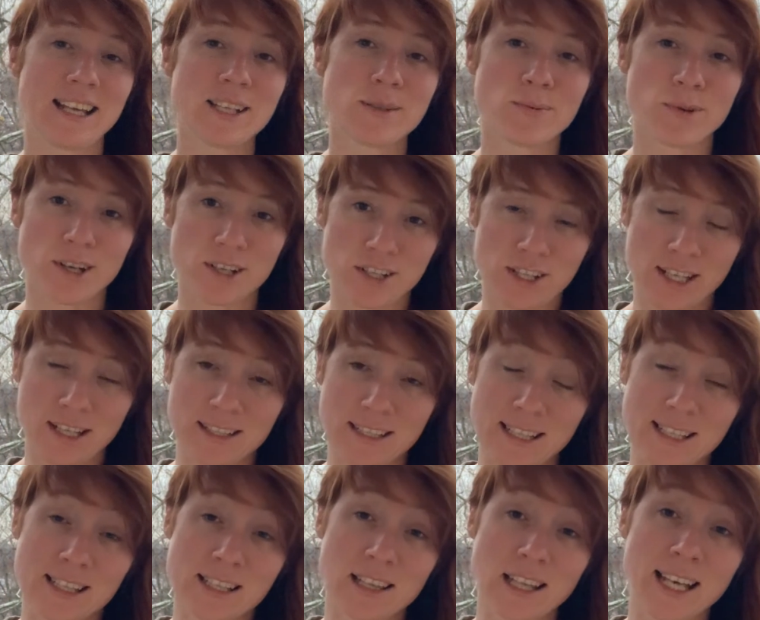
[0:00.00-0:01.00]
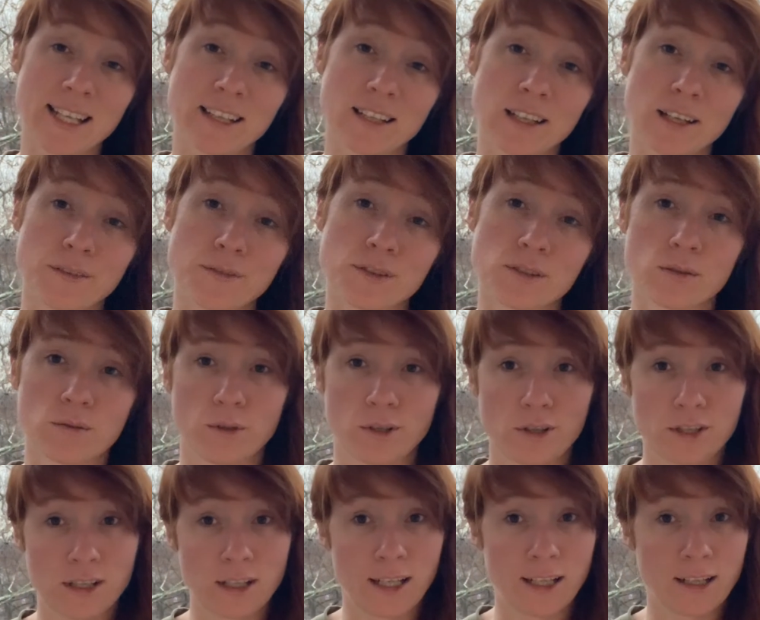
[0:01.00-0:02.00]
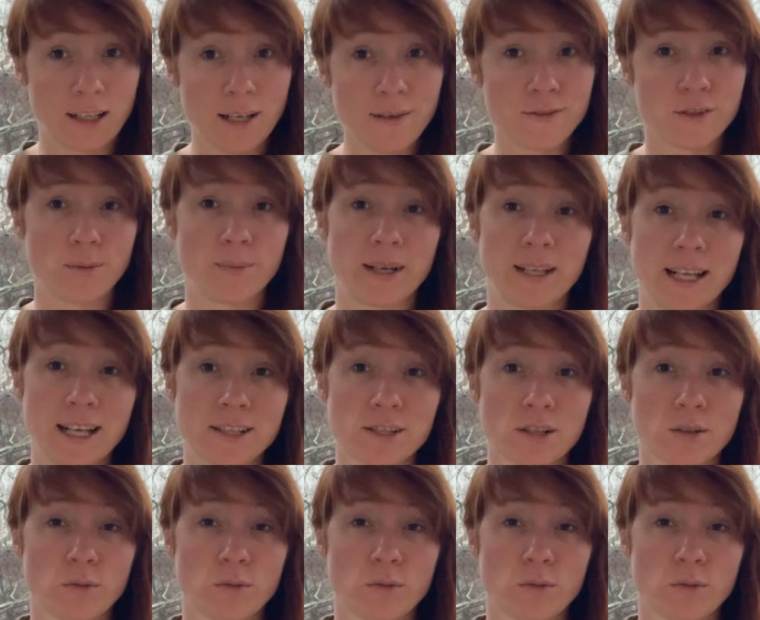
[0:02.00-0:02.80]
project is slide gloves. What are slide gloves, you might ask?